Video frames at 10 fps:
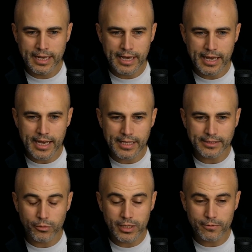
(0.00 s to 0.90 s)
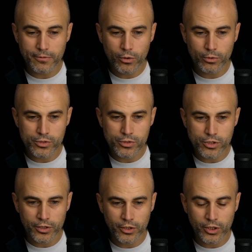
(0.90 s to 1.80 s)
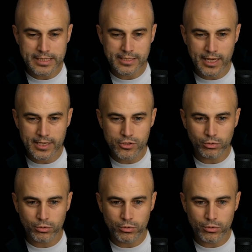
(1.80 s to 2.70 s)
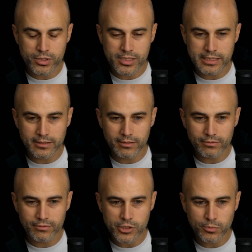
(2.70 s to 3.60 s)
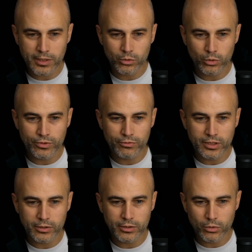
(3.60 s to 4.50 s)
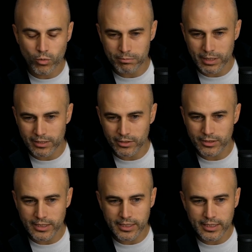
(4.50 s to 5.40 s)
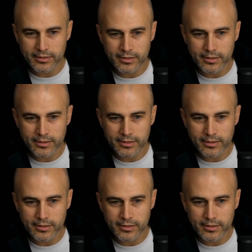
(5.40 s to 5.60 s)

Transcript: They really focus on early stage to seed the investment, 250 to 1 million ticket.